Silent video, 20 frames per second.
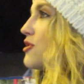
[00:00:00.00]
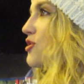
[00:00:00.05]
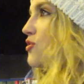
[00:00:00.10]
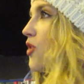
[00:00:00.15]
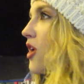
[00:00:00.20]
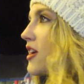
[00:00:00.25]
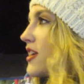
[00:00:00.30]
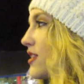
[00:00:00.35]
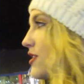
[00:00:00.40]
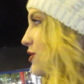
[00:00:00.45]
just
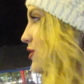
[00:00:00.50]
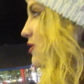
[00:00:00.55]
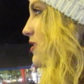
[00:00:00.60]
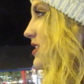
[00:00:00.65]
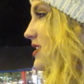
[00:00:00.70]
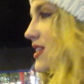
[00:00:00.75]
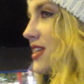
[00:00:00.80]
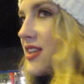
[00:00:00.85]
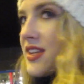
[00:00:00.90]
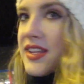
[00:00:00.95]
walking through
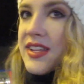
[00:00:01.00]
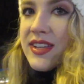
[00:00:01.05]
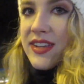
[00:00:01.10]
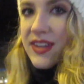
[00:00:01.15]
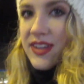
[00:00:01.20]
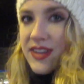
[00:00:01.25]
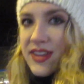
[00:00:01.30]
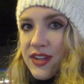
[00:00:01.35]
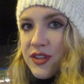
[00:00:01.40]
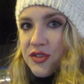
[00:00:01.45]
the city
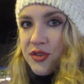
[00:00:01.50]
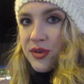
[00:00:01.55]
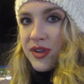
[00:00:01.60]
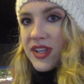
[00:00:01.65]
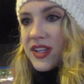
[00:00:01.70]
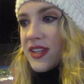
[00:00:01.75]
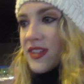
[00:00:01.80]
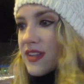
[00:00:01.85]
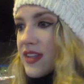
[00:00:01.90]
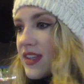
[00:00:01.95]
and
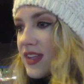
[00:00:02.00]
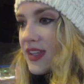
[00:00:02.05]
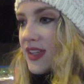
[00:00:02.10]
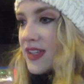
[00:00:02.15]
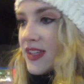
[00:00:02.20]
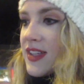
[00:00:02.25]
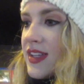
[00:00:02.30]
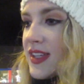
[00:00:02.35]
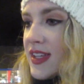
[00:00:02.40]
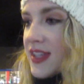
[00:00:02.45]
enjoying,
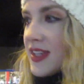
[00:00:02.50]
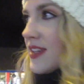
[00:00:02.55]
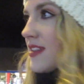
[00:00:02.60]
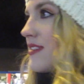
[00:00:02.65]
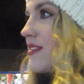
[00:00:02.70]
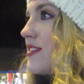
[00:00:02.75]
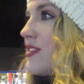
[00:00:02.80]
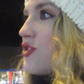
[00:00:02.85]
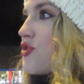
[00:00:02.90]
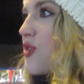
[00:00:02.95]

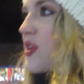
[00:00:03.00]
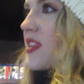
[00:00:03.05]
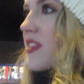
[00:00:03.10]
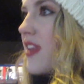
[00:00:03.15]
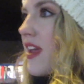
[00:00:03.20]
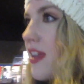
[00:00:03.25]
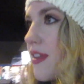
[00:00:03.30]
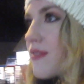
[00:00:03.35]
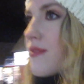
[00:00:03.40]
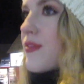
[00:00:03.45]
enjoying
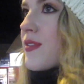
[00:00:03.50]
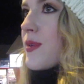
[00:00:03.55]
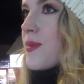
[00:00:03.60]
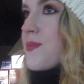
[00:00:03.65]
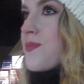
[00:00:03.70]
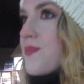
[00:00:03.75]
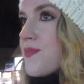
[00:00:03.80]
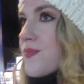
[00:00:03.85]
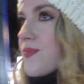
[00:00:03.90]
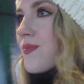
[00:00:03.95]
life.
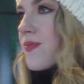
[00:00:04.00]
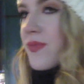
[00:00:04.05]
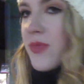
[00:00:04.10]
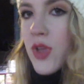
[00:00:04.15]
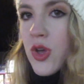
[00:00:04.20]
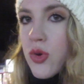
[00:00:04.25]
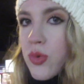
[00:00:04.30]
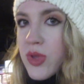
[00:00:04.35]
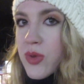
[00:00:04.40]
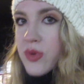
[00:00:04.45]

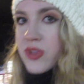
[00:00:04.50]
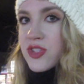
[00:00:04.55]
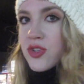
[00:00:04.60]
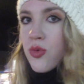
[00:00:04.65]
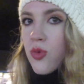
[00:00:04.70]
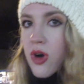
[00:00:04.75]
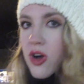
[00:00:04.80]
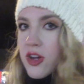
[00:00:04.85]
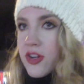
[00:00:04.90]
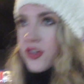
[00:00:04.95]
We went to
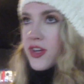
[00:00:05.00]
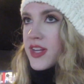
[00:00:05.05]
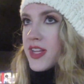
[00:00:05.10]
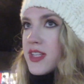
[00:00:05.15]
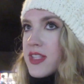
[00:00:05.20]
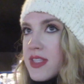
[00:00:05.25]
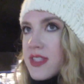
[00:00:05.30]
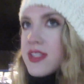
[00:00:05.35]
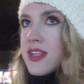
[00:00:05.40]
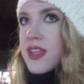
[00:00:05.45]

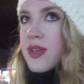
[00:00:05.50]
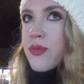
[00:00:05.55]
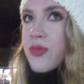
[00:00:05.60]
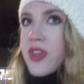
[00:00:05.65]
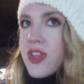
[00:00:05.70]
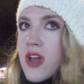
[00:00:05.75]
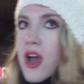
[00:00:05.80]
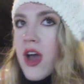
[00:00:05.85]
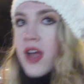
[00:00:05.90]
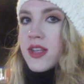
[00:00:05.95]
Walgreens and
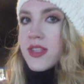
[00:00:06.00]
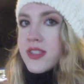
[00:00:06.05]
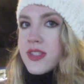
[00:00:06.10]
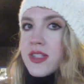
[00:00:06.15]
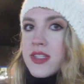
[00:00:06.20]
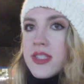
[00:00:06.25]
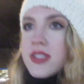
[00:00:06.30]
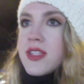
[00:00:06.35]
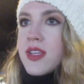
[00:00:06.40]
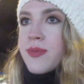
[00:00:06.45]
we got
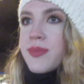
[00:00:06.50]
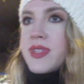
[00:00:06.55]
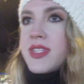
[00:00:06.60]
some